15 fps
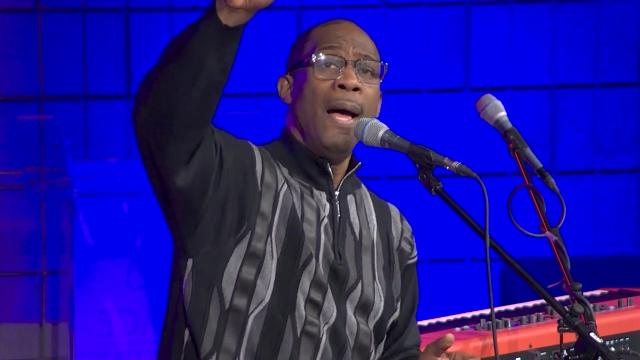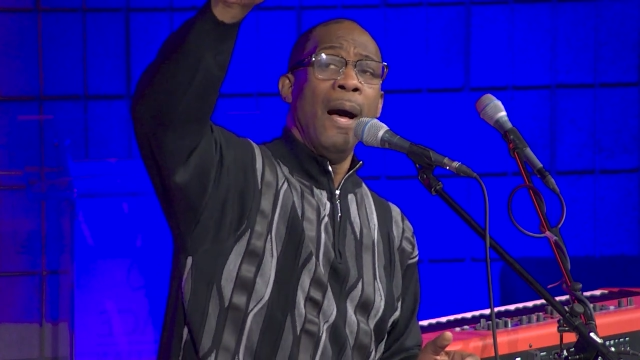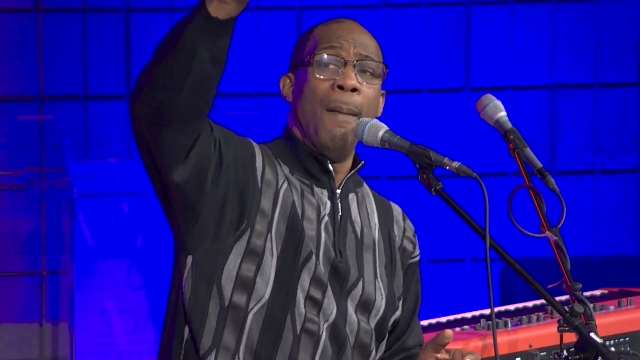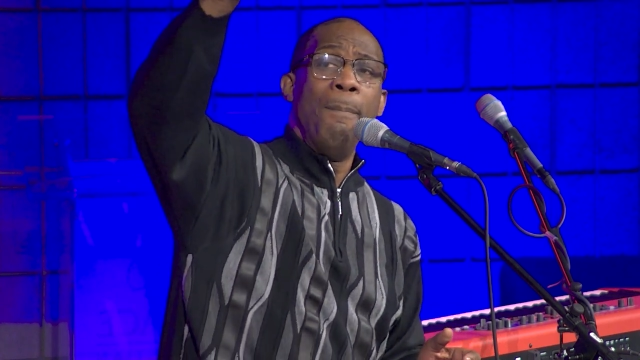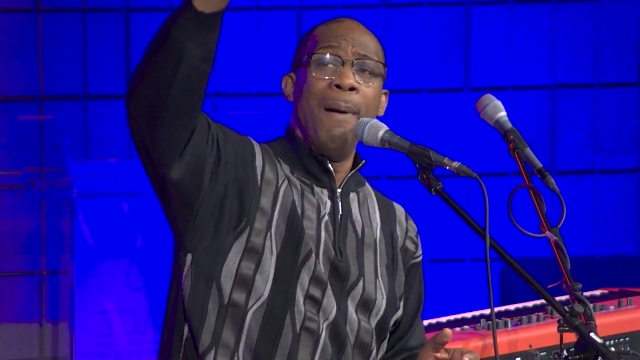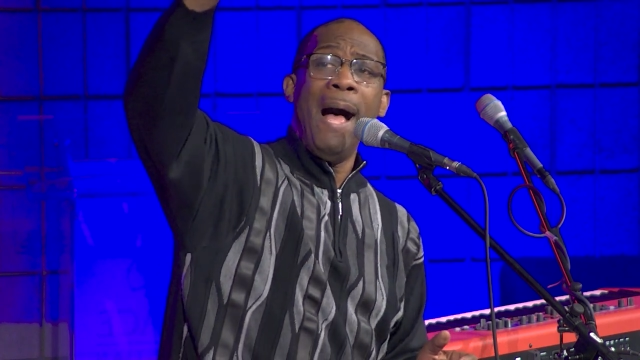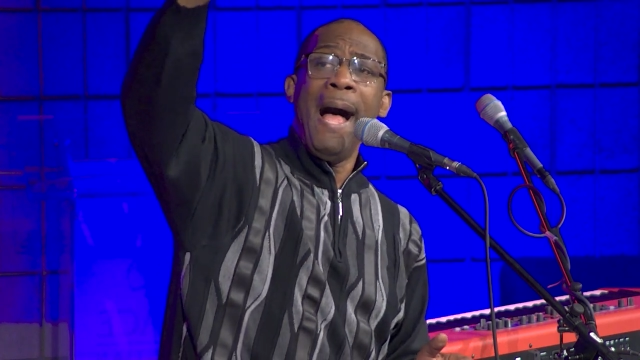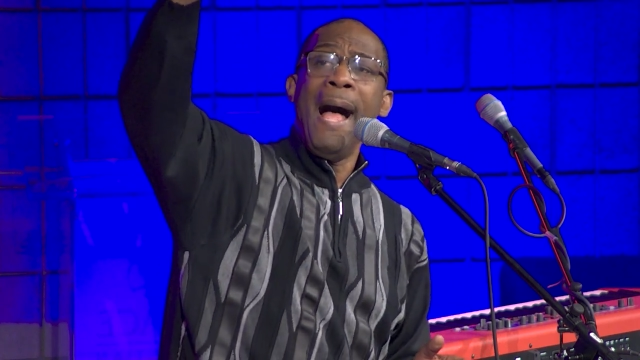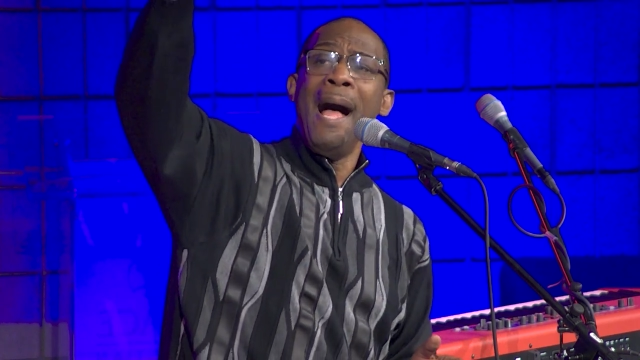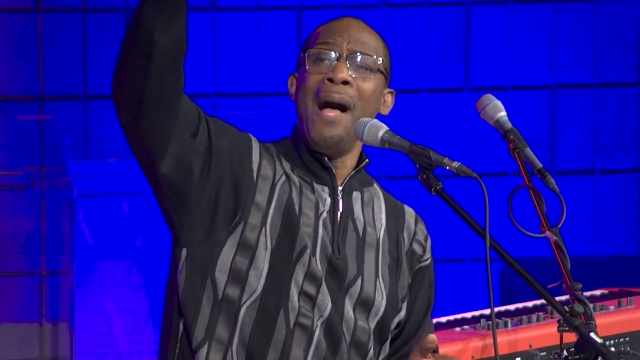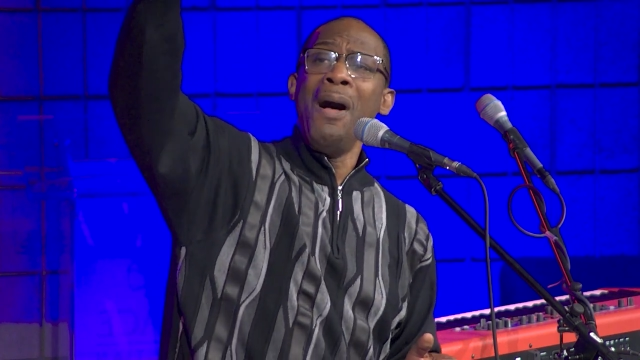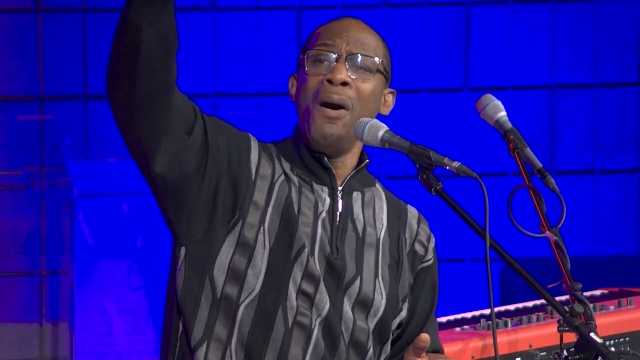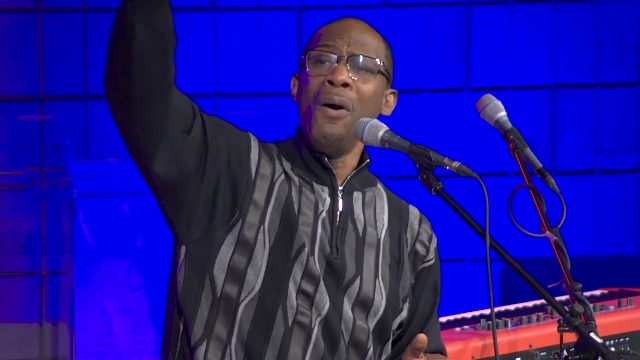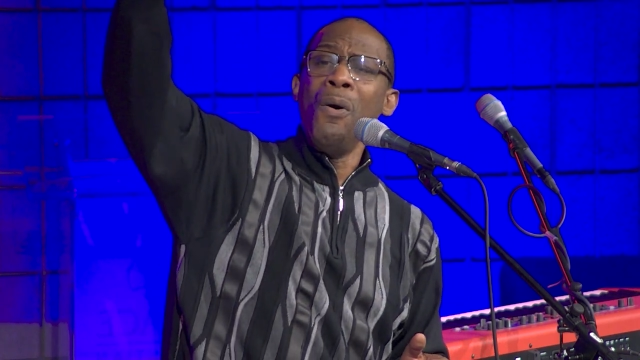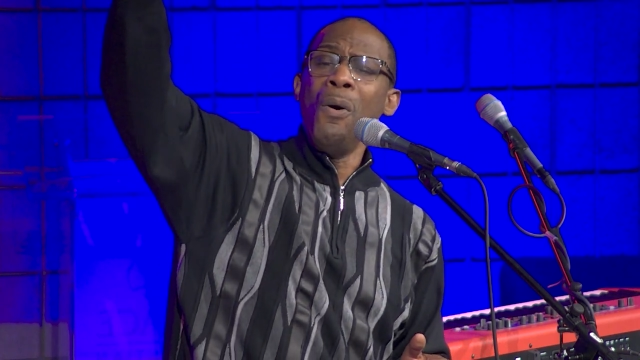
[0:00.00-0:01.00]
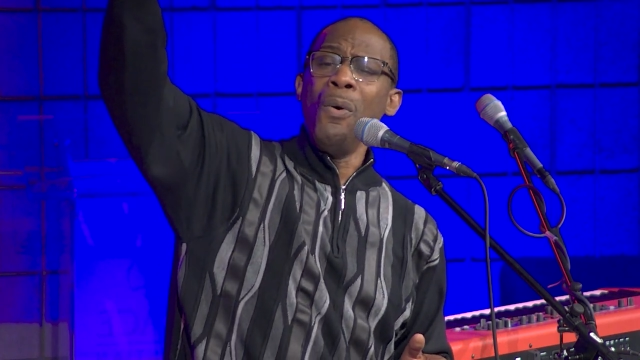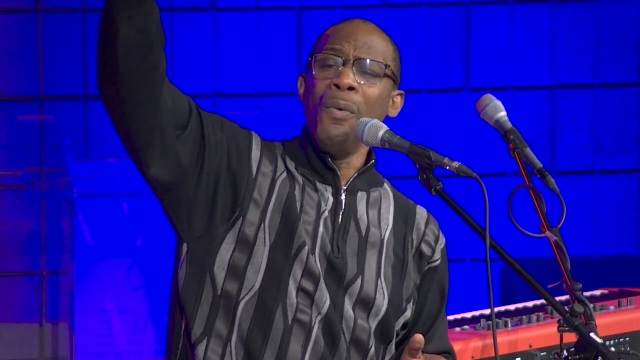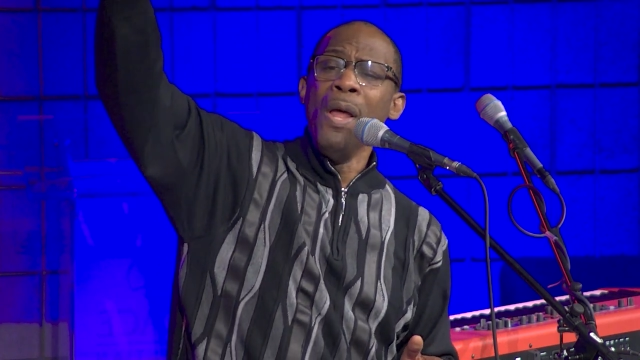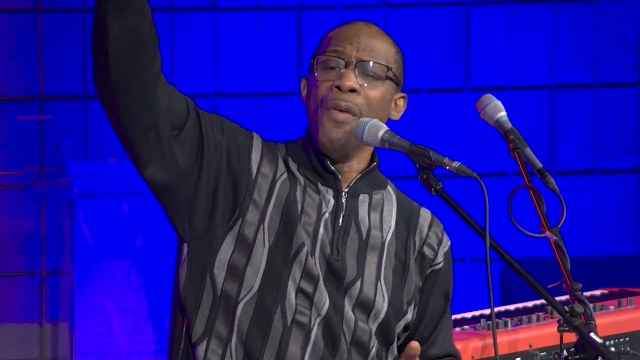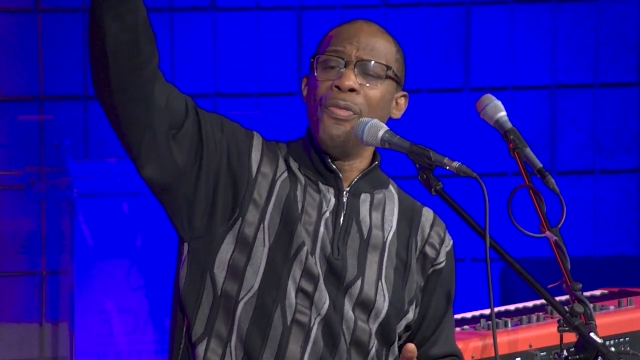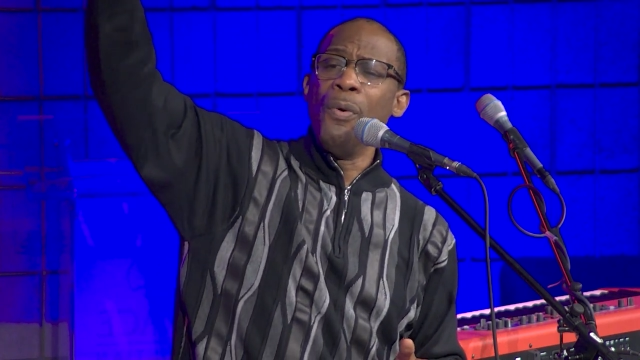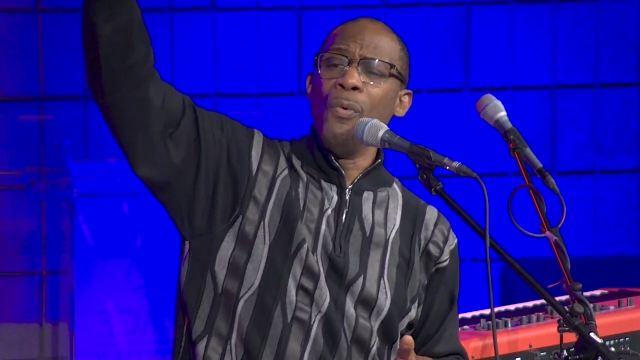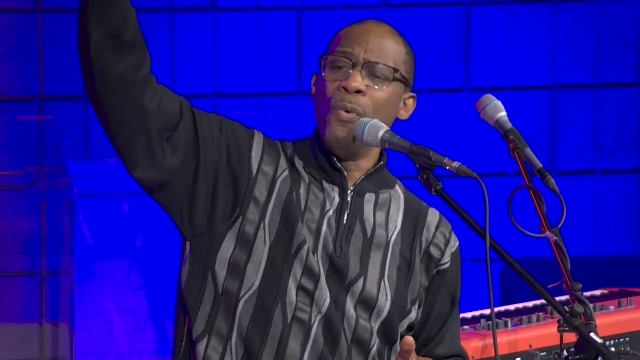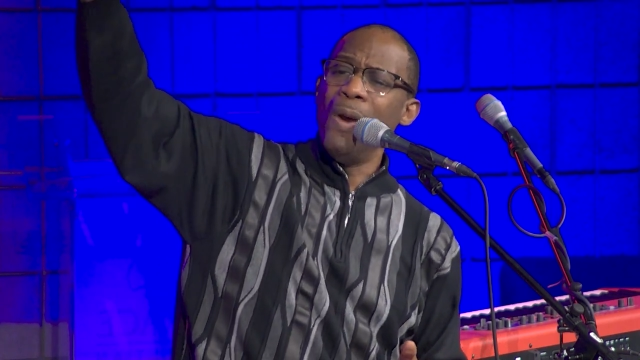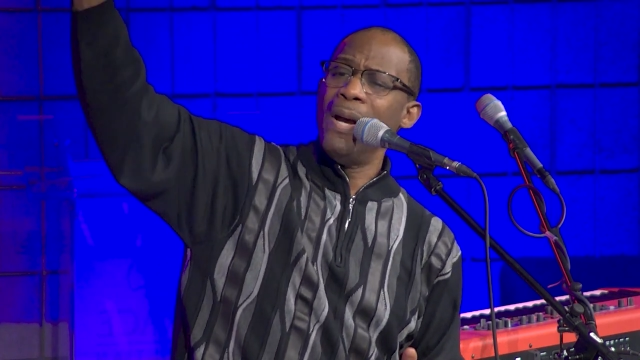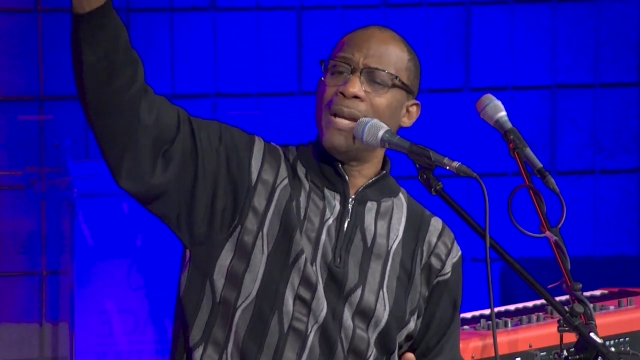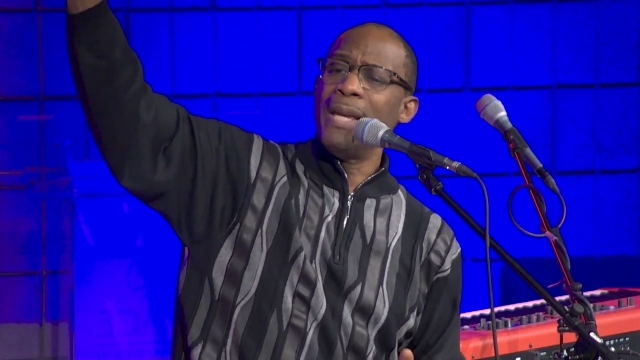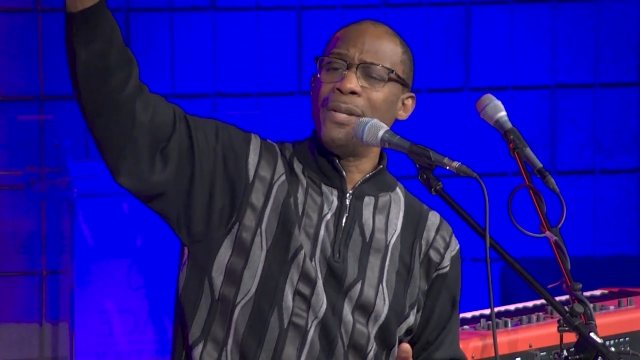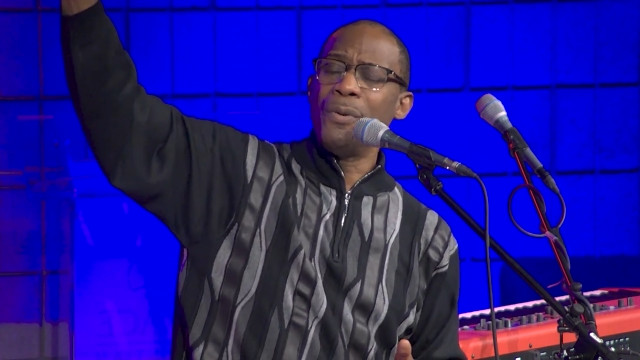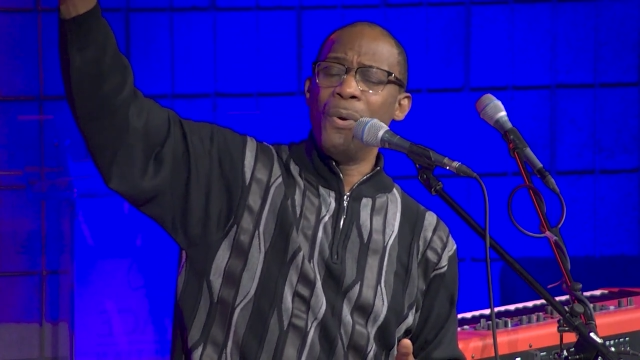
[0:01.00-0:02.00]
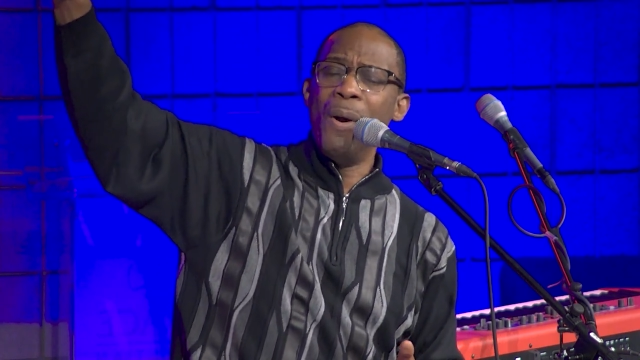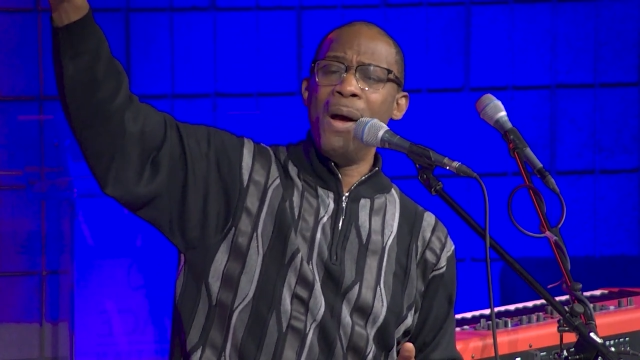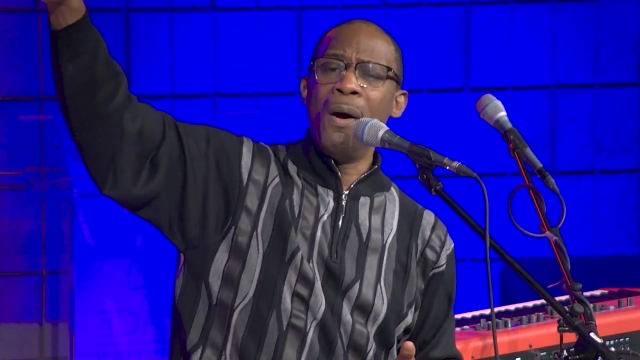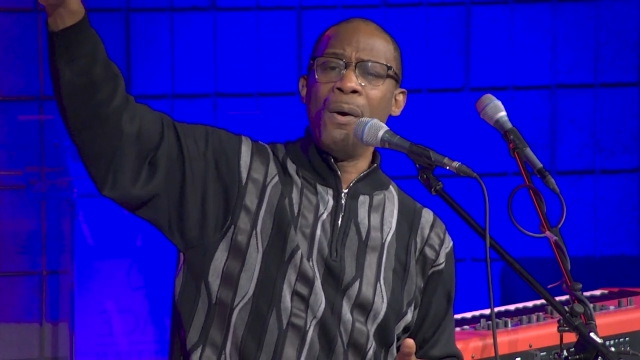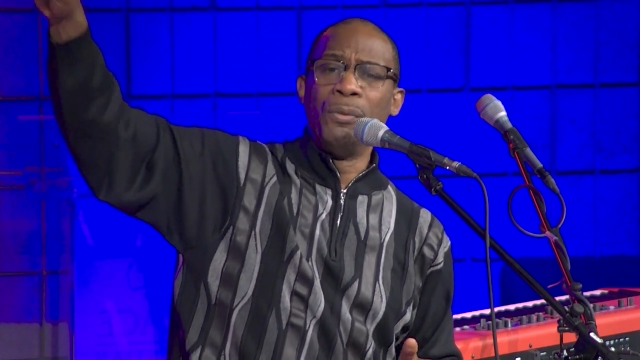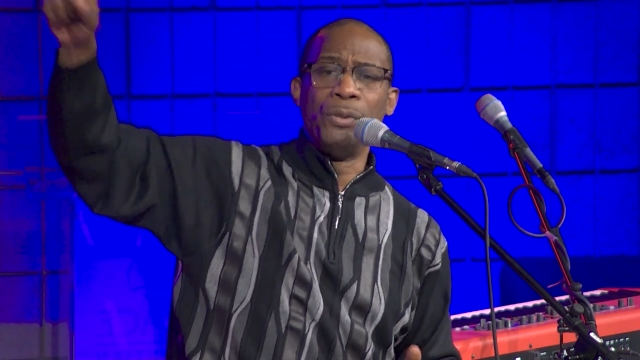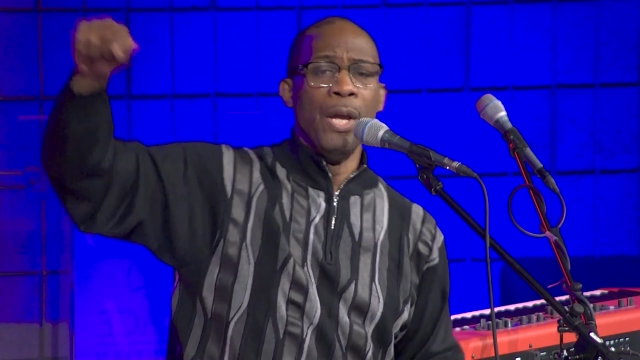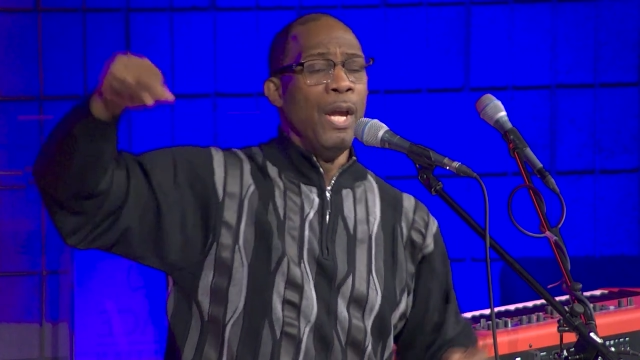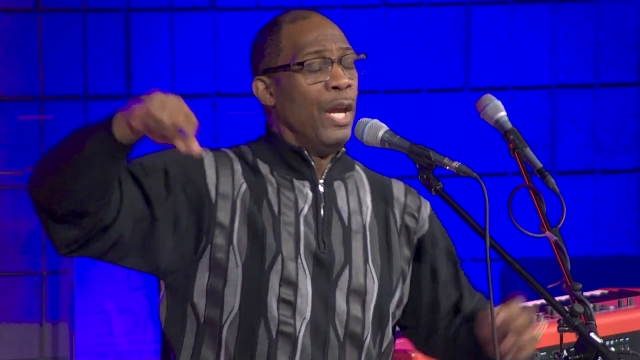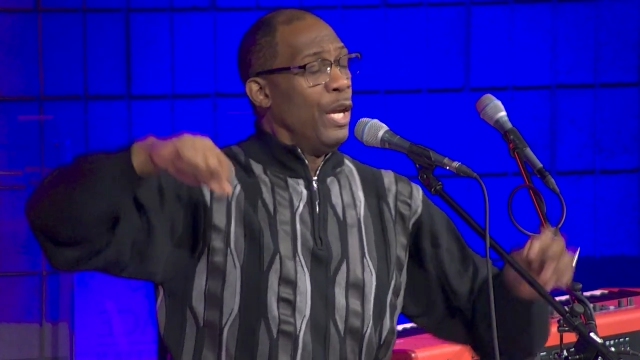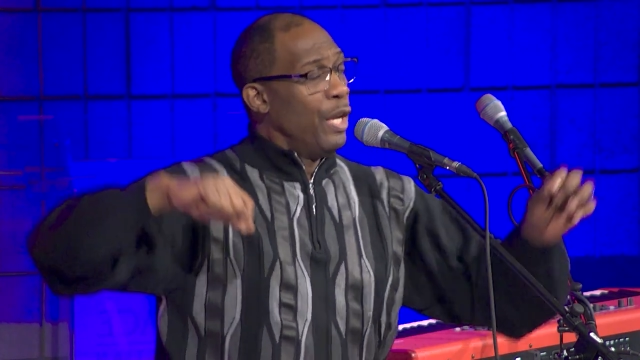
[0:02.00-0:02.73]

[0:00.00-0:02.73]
about the rugged cross.